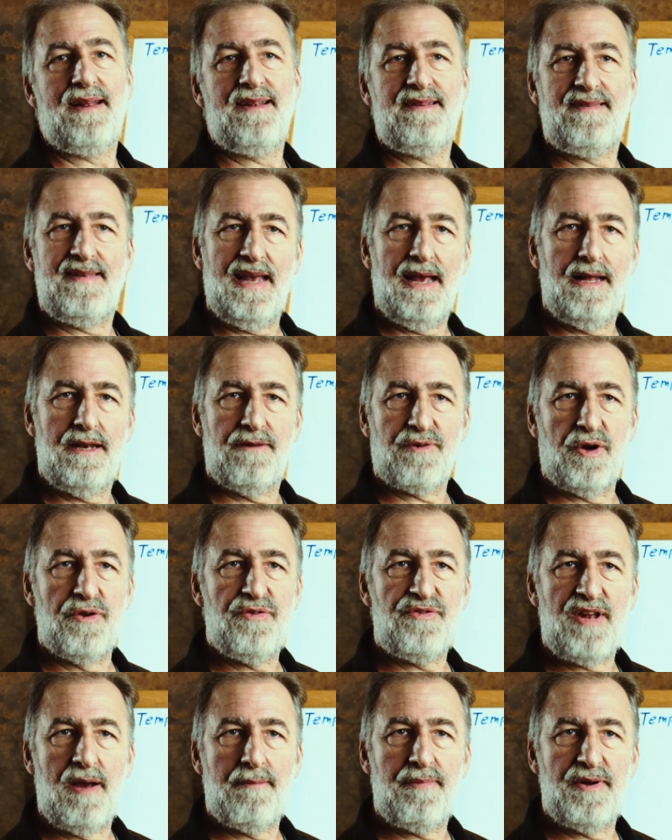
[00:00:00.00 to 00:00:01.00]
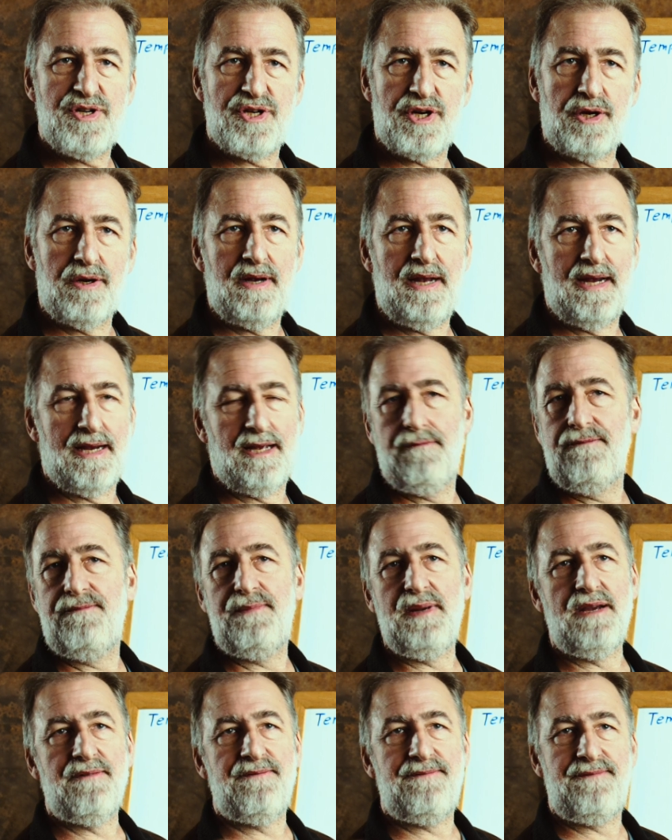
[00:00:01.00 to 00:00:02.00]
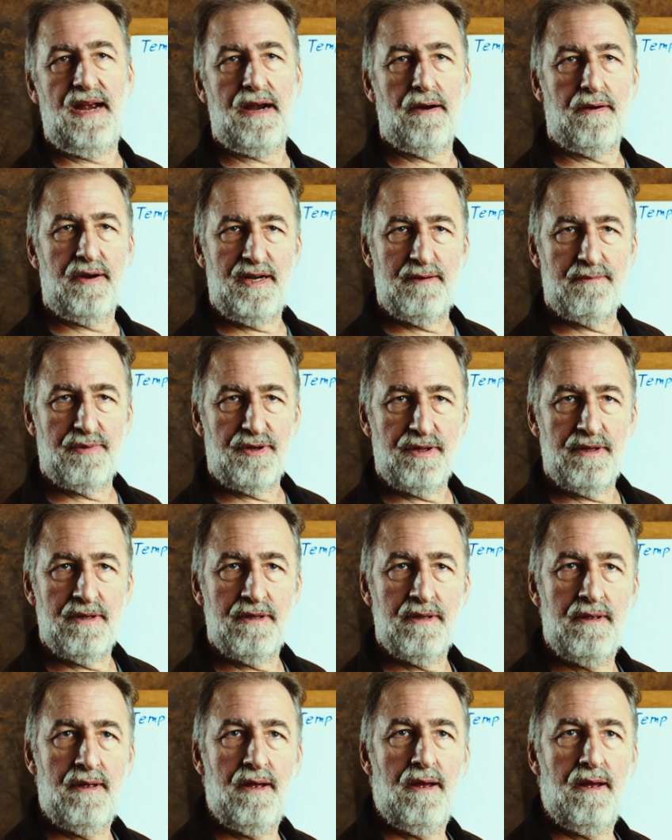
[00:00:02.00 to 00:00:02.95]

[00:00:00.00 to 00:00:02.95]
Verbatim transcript: It's the end of roast temperature. It can be a variable.